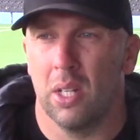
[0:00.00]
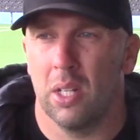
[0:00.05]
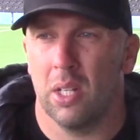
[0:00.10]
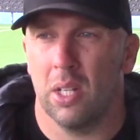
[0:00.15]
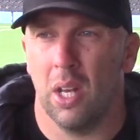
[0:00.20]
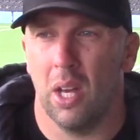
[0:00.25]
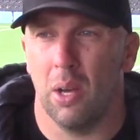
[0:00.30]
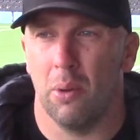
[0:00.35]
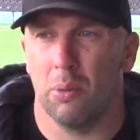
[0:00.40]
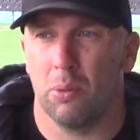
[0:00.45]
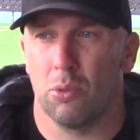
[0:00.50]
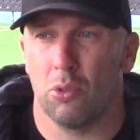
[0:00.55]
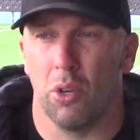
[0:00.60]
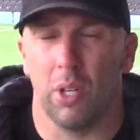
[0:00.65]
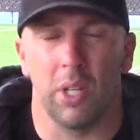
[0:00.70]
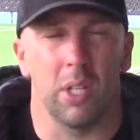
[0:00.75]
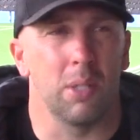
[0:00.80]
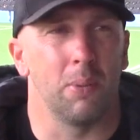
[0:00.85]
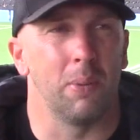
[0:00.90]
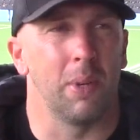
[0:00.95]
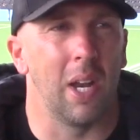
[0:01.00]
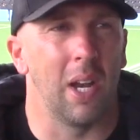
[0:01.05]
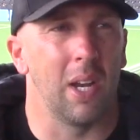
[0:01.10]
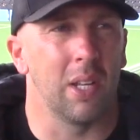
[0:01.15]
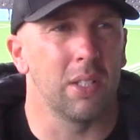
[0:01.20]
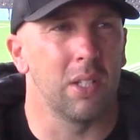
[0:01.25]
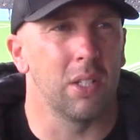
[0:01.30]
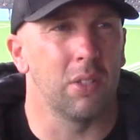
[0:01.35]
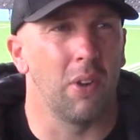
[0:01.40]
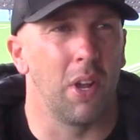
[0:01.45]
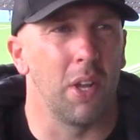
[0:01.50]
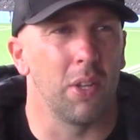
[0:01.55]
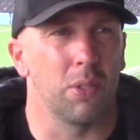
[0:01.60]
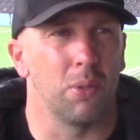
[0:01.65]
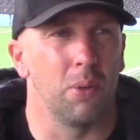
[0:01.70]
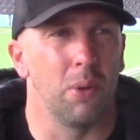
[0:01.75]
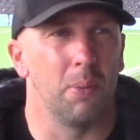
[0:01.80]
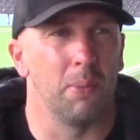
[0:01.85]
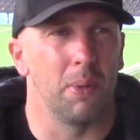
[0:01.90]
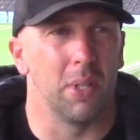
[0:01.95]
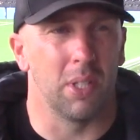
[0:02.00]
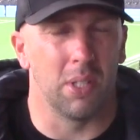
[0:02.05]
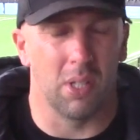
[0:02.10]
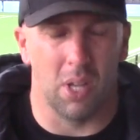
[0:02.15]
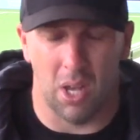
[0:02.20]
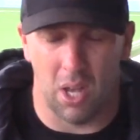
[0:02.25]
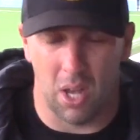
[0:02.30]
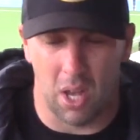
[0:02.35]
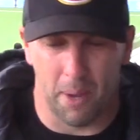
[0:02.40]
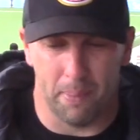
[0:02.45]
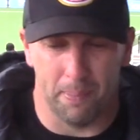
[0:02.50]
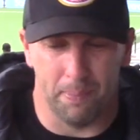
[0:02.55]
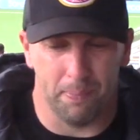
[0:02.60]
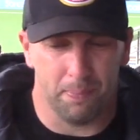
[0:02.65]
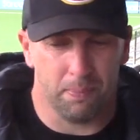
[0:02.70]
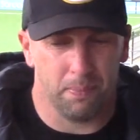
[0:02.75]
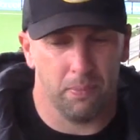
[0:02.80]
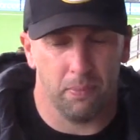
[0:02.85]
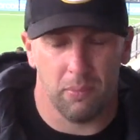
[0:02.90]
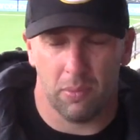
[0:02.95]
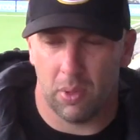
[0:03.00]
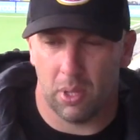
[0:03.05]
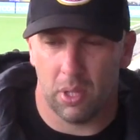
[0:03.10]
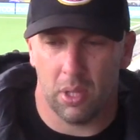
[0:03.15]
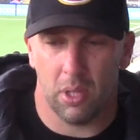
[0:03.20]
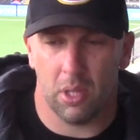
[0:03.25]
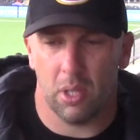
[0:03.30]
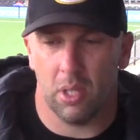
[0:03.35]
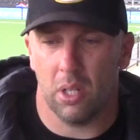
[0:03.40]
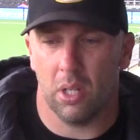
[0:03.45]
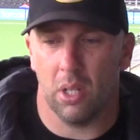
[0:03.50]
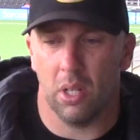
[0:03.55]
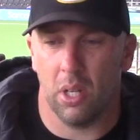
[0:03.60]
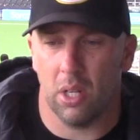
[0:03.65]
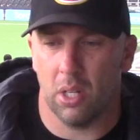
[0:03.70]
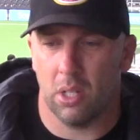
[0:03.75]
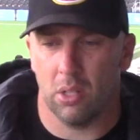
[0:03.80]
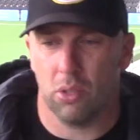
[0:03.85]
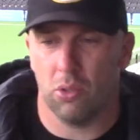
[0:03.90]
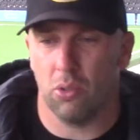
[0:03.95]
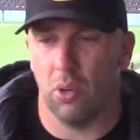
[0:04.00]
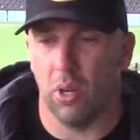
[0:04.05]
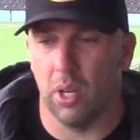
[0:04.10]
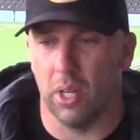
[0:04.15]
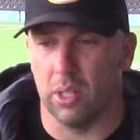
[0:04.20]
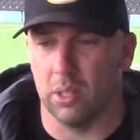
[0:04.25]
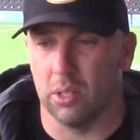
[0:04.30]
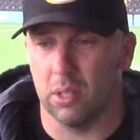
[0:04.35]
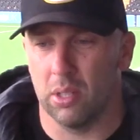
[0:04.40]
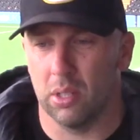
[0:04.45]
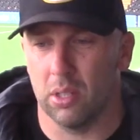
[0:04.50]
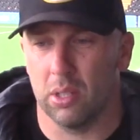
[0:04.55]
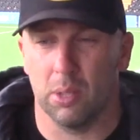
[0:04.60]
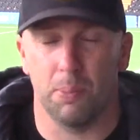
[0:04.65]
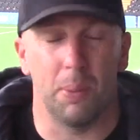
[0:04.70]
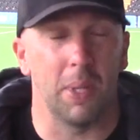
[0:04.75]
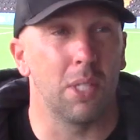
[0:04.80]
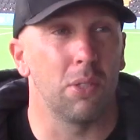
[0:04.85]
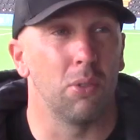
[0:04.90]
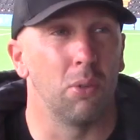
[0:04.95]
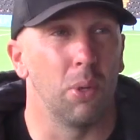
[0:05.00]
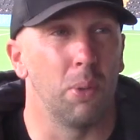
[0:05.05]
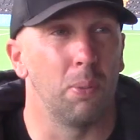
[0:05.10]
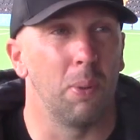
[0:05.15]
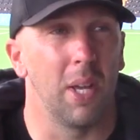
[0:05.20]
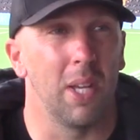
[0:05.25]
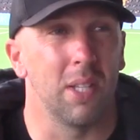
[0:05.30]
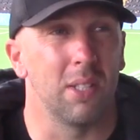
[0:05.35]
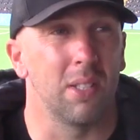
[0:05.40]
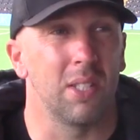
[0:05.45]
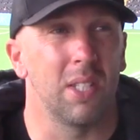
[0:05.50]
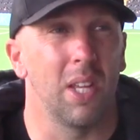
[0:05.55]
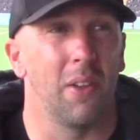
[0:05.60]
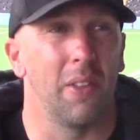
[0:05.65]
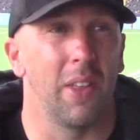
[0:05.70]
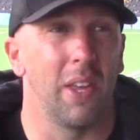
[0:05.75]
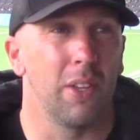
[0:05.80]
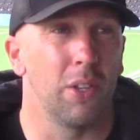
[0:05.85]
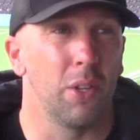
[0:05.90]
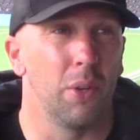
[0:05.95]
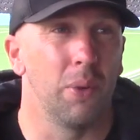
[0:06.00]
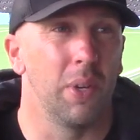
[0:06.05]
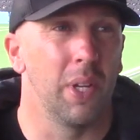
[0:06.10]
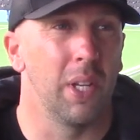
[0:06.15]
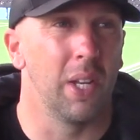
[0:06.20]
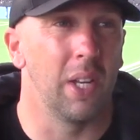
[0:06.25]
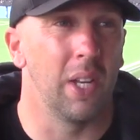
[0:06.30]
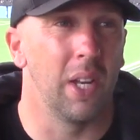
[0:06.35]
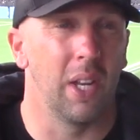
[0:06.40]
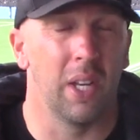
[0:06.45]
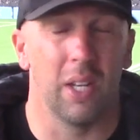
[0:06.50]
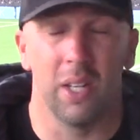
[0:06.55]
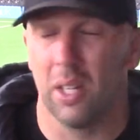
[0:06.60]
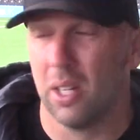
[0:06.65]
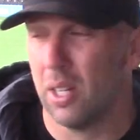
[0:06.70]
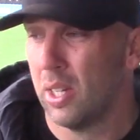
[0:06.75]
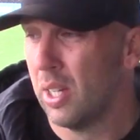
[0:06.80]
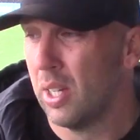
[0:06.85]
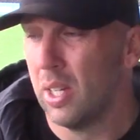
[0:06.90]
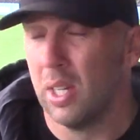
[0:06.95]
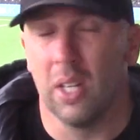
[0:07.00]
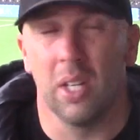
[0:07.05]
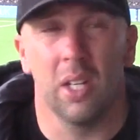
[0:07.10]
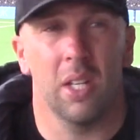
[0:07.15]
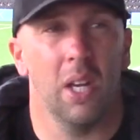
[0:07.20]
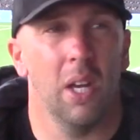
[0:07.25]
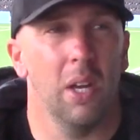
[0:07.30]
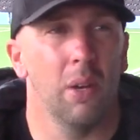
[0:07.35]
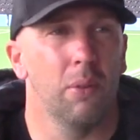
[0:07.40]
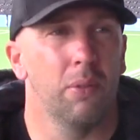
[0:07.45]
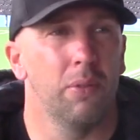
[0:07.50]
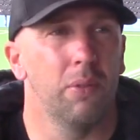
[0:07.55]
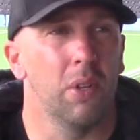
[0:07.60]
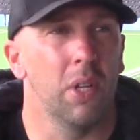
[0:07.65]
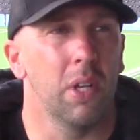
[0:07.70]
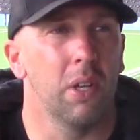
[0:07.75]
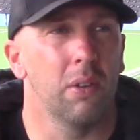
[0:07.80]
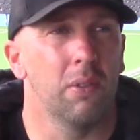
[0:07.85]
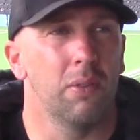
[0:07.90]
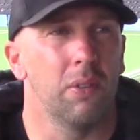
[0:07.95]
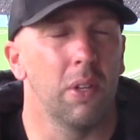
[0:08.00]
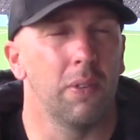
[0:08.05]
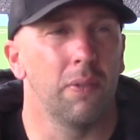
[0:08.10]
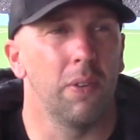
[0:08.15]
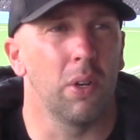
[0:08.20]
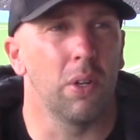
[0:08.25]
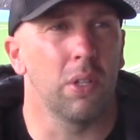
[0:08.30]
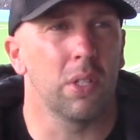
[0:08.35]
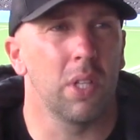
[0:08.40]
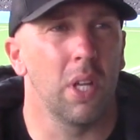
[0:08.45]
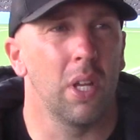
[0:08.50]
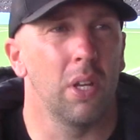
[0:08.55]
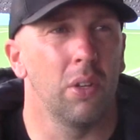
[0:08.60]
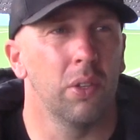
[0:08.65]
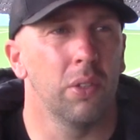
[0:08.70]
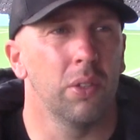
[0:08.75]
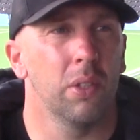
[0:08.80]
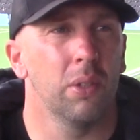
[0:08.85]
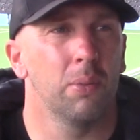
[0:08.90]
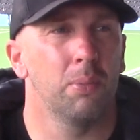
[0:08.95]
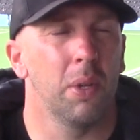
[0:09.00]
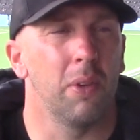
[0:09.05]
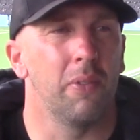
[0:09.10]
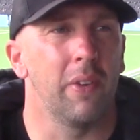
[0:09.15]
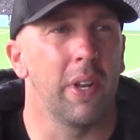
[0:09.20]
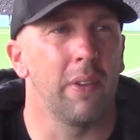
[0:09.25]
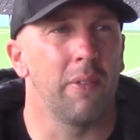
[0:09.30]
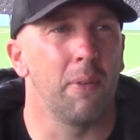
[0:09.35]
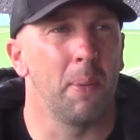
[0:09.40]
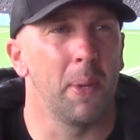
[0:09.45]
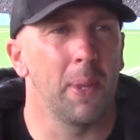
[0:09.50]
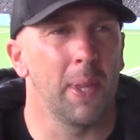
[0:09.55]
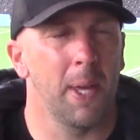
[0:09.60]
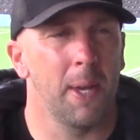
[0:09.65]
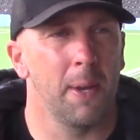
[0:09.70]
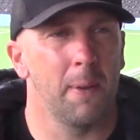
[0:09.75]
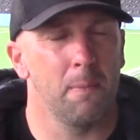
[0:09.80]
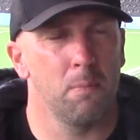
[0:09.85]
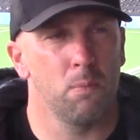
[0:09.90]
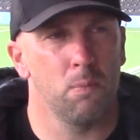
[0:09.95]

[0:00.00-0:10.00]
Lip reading: We'll try and get some analysis around to them, and try and speak to all the players and see how they're doing, and then fully focused down on everything.